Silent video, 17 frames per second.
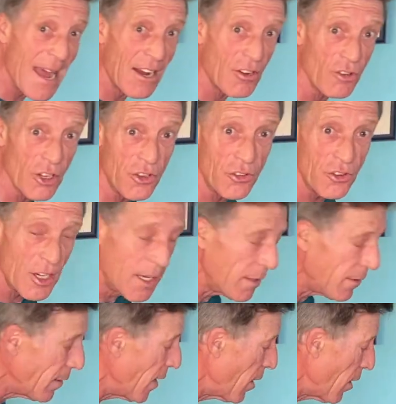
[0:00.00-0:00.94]
actually sing
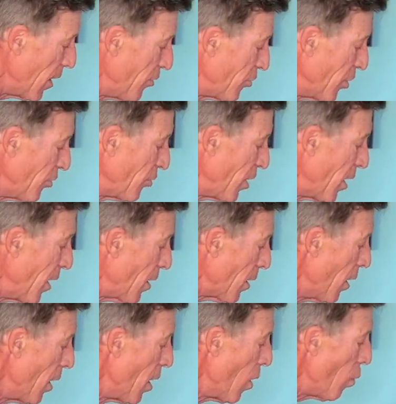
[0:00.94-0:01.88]
it there. He sings it
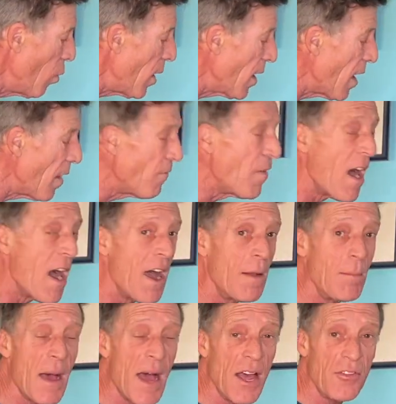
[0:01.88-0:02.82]
here. When I
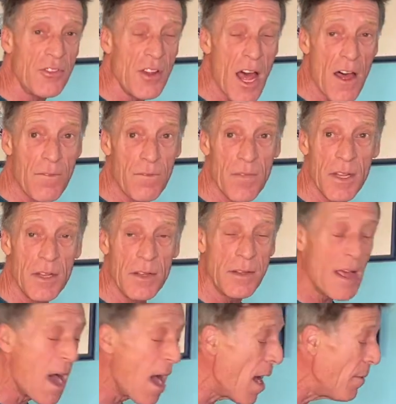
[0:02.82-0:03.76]
find myself in
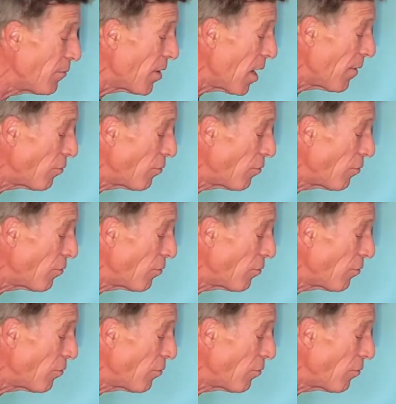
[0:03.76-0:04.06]
time